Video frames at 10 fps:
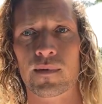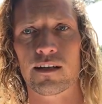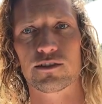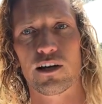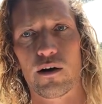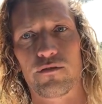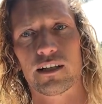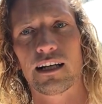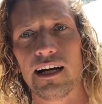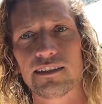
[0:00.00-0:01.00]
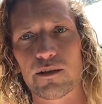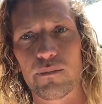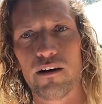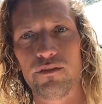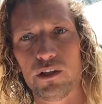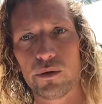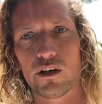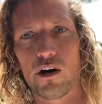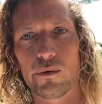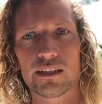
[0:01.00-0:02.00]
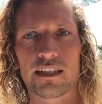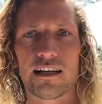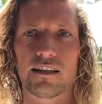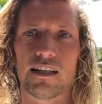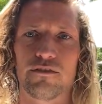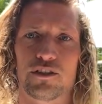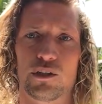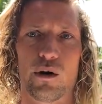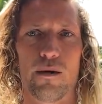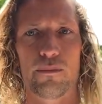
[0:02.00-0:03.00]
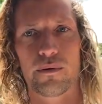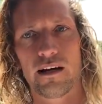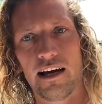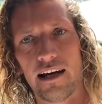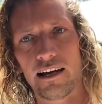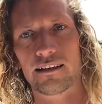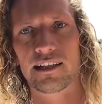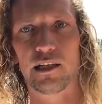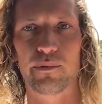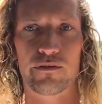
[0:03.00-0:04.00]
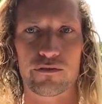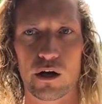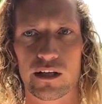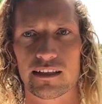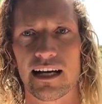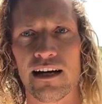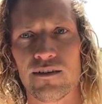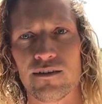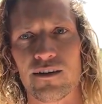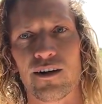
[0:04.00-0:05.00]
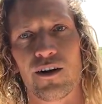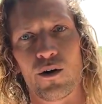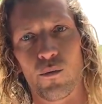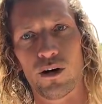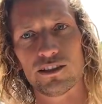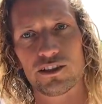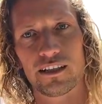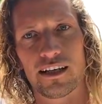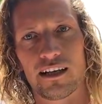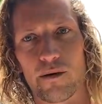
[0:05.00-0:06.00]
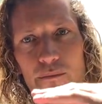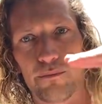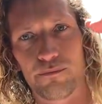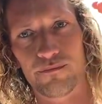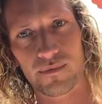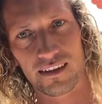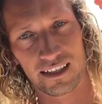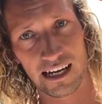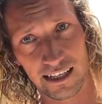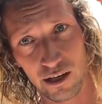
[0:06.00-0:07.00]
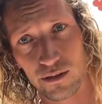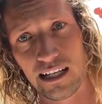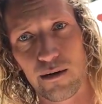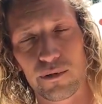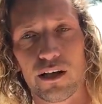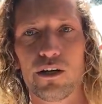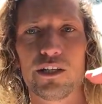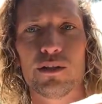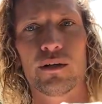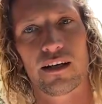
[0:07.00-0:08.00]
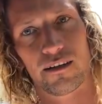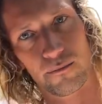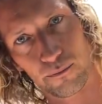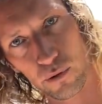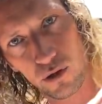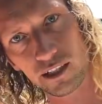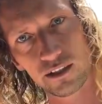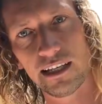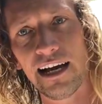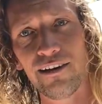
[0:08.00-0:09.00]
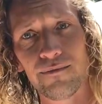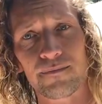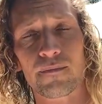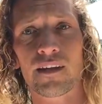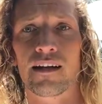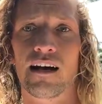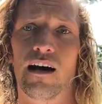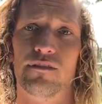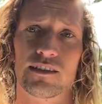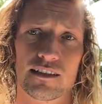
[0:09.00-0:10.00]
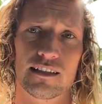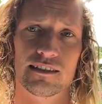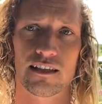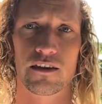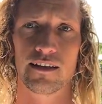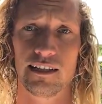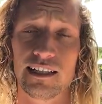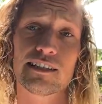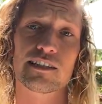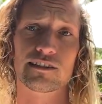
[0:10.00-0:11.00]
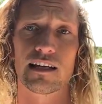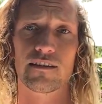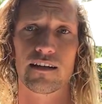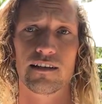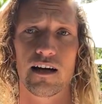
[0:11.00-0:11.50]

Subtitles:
So if your kite's above you, it'll always kinda lift you up and keep you floating down. Once you get the kite going down below you and pulling you down, obviously it's easier said than